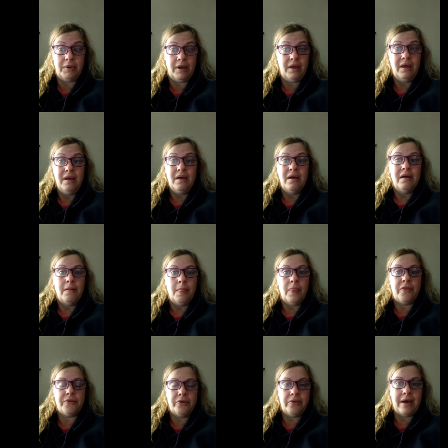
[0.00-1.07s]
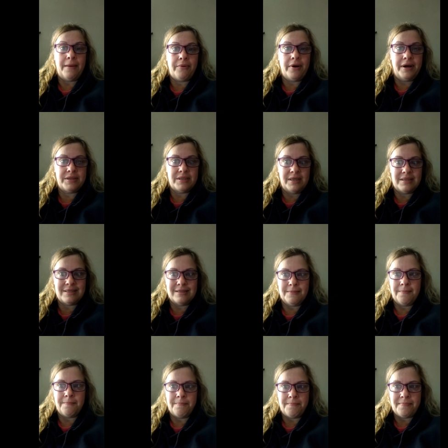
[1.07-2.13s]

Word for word: but through that process.